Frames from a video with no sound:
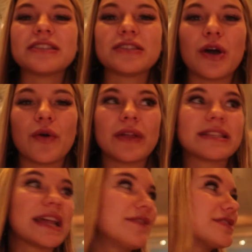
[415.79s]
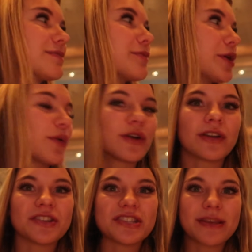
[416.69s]
So it's not even something we
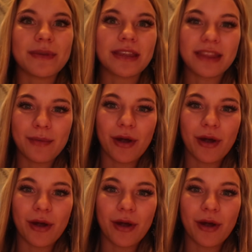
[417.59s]
ordered. It's just something that they